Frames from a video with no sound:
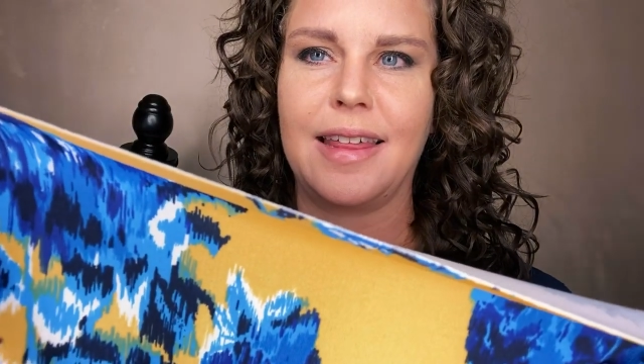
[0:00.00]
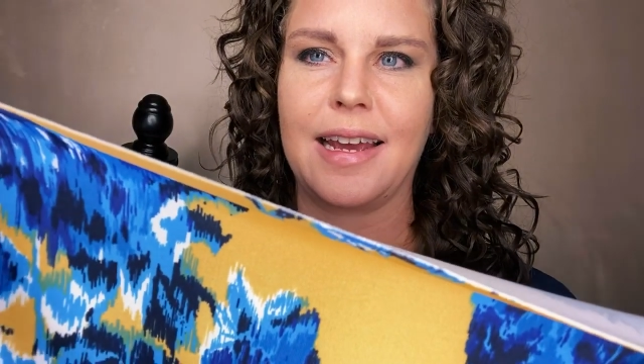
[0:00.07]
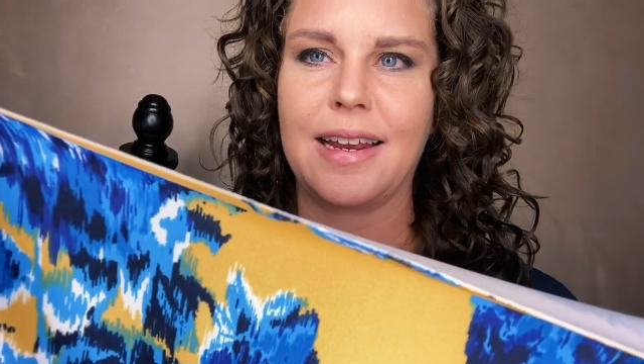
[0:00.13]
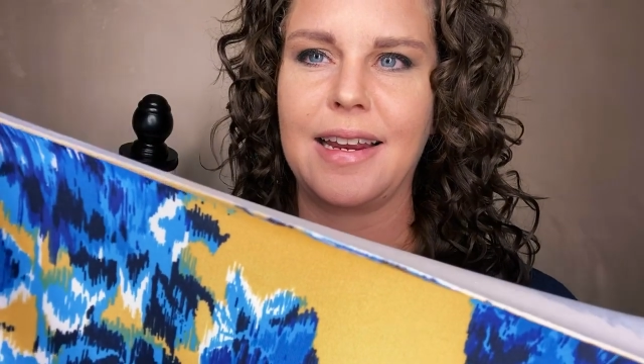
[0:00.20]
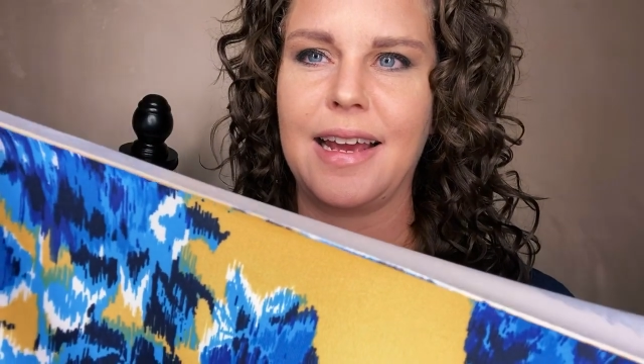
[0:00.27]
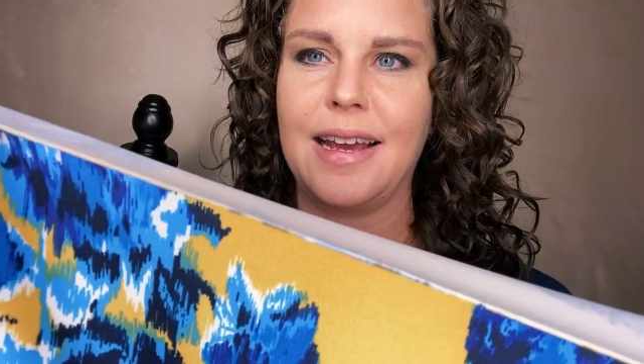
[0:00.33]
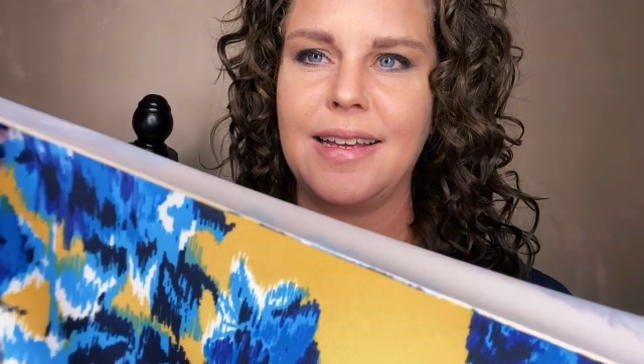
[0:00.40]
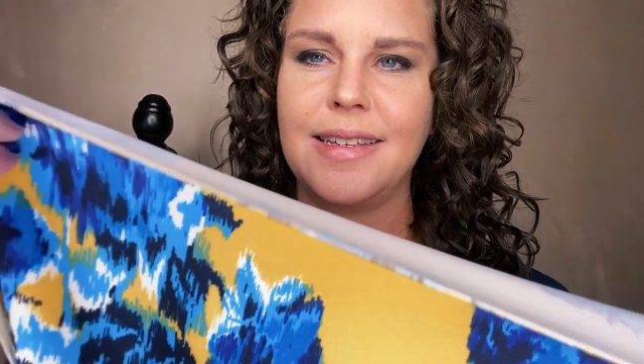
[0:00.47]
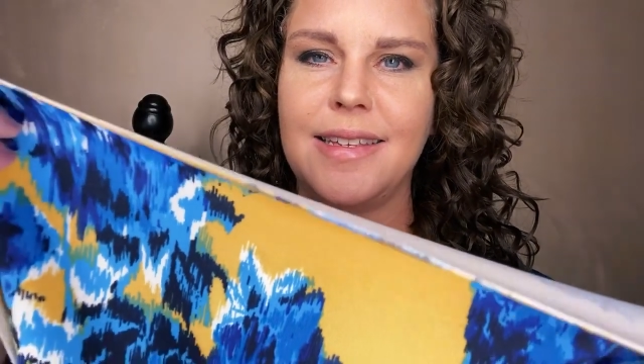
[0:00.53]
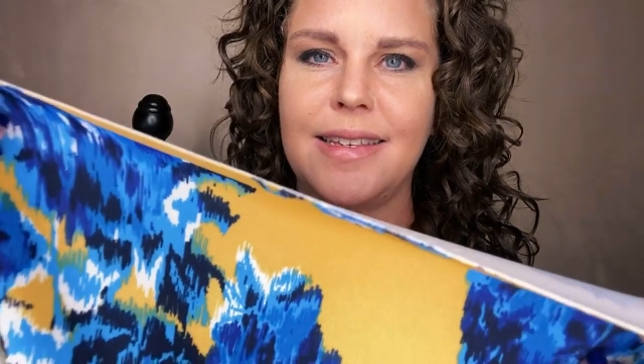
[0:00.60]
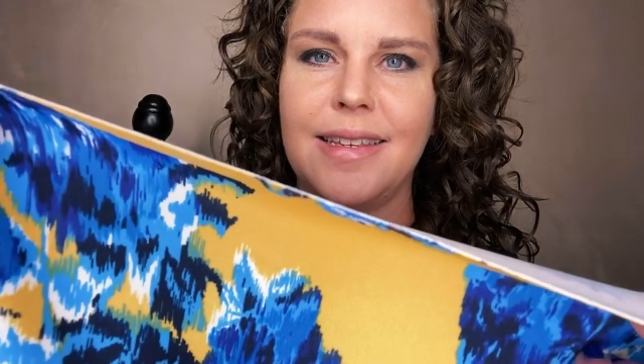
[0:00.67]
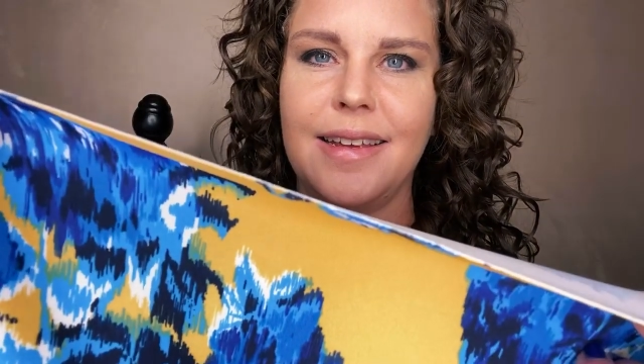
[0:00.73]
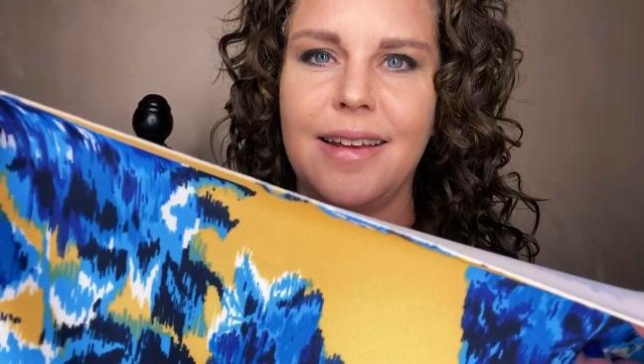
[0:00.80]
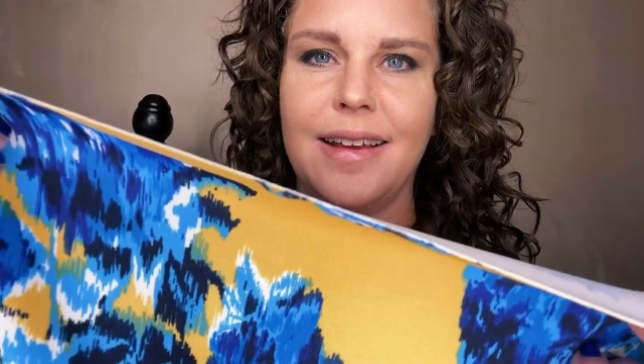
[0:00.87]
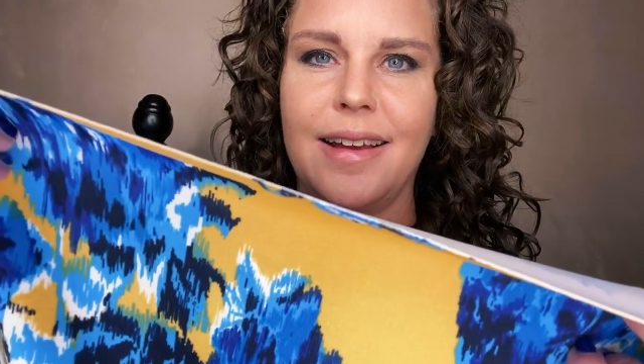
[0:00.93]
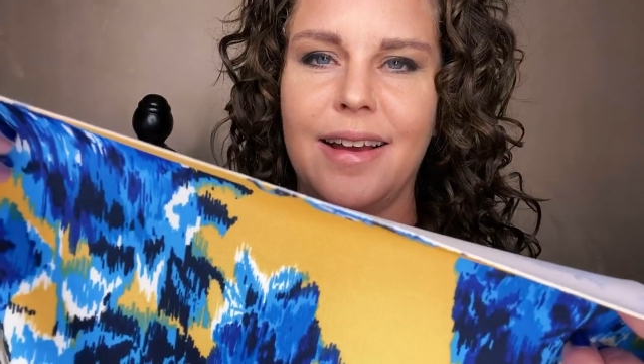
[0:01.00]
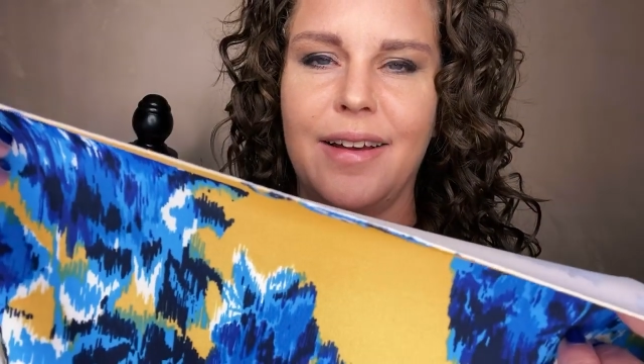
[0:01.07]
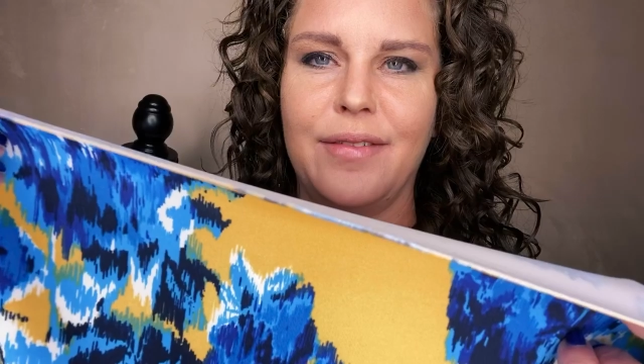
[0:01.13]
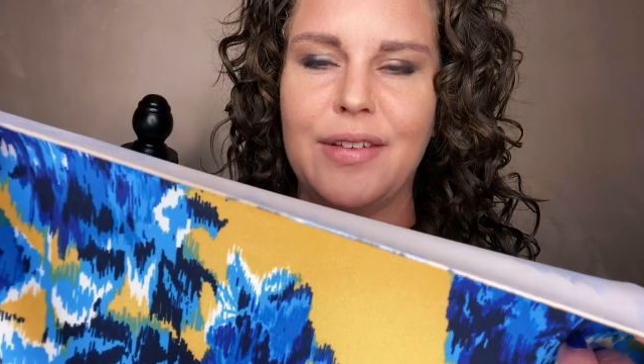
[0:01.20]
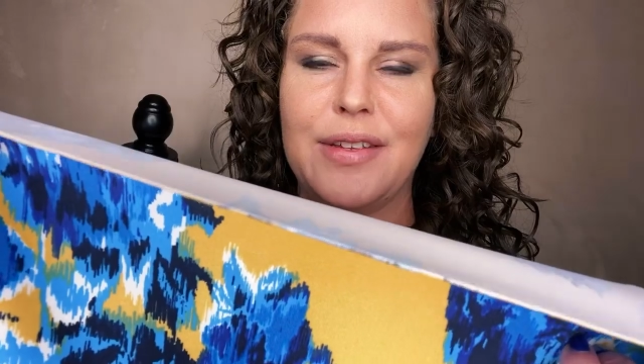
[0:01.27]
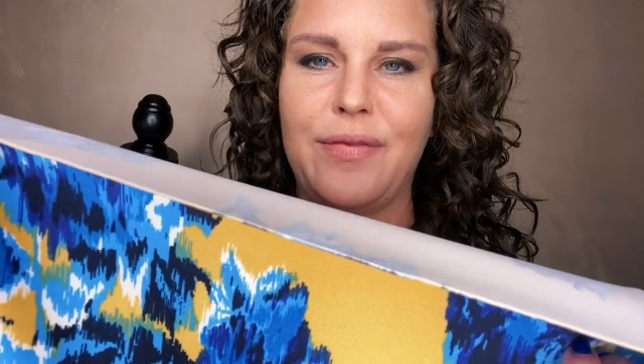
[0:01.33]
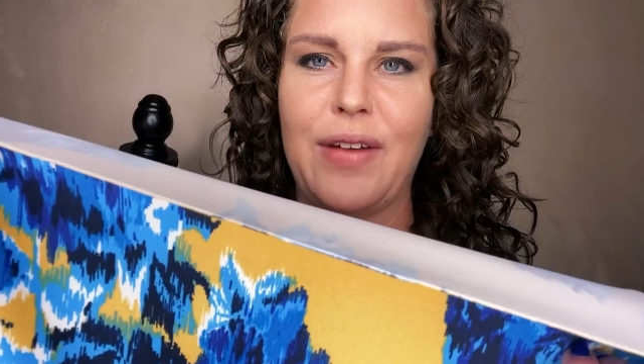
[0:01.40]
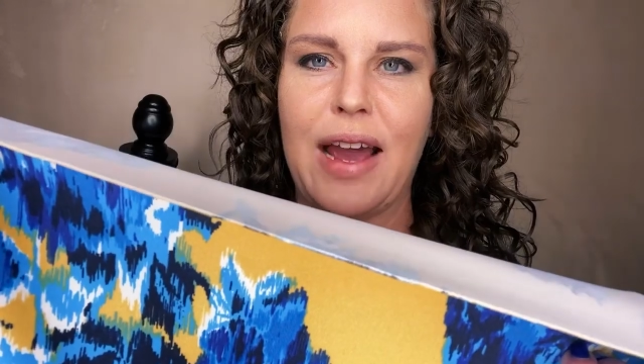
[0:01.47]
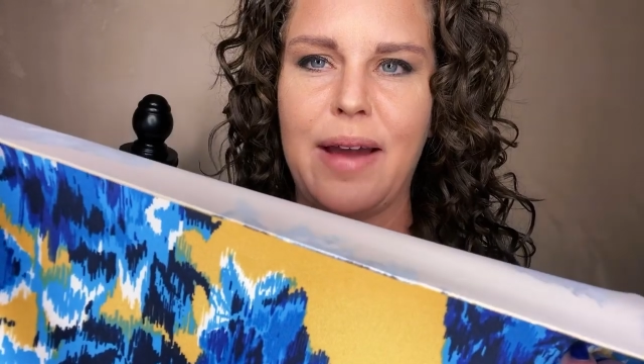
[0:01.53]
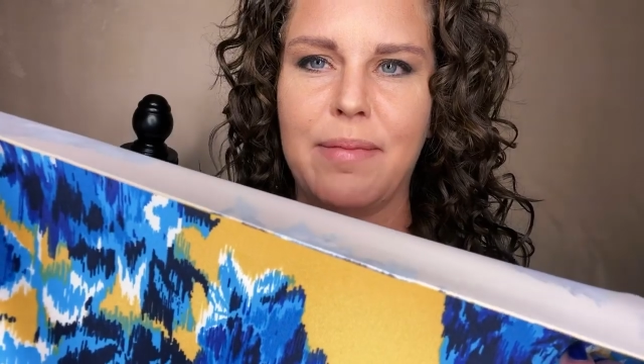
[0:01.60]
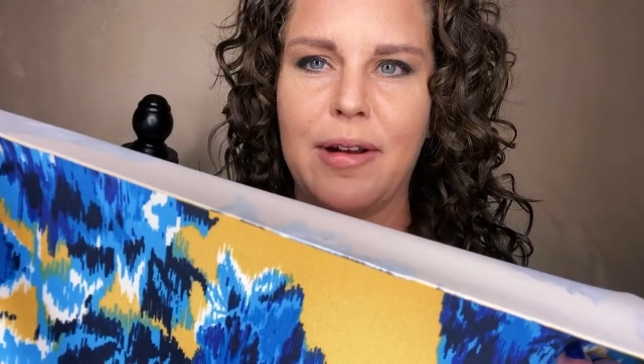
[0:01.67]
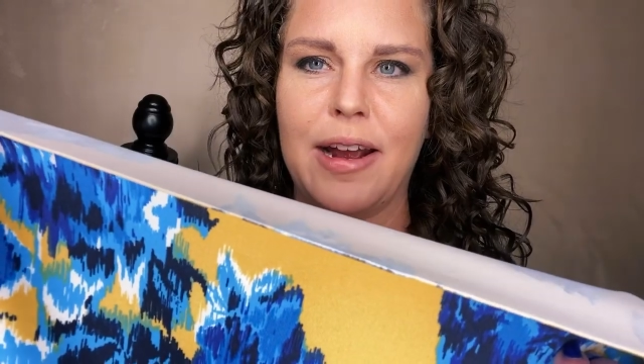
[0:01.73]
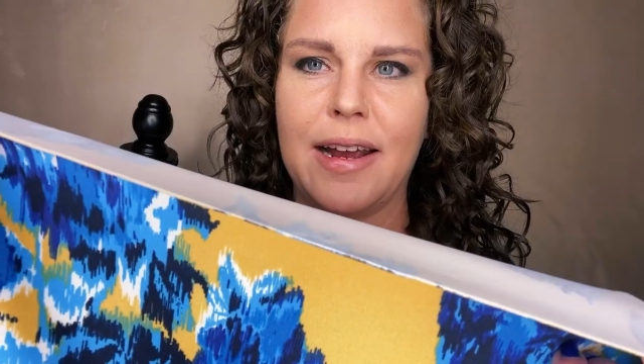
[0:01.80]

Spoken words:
thickness of this fabric.